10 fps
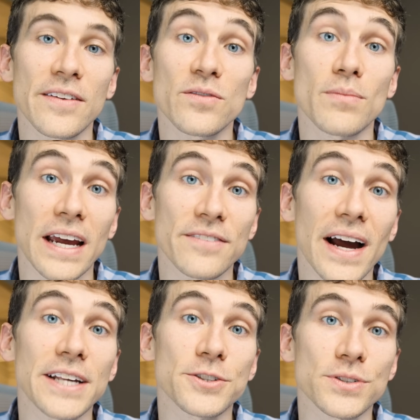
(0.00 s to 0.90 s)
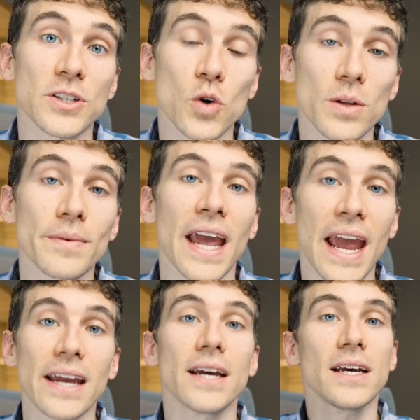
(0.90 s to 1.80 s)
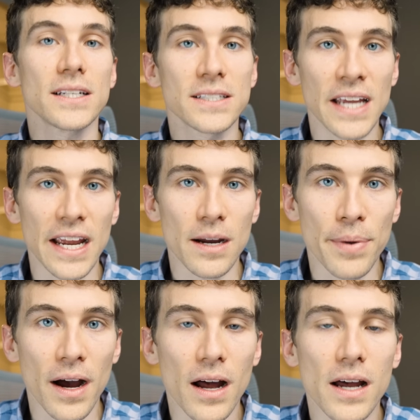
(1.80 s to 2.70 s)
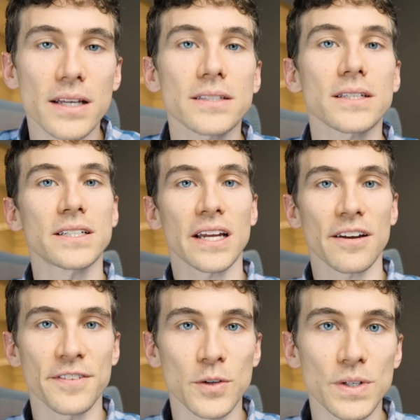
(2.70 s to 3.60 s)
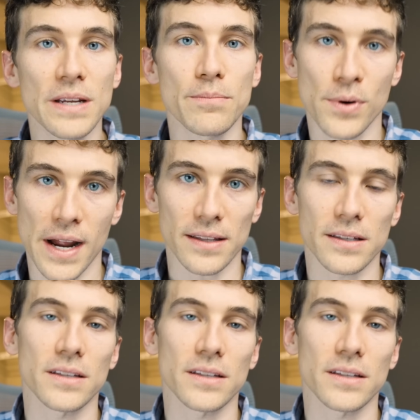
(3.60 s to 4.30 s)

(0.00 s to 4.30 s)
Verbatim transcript: Even my advisors had told me, hey, take a pause, take a few deep breaths.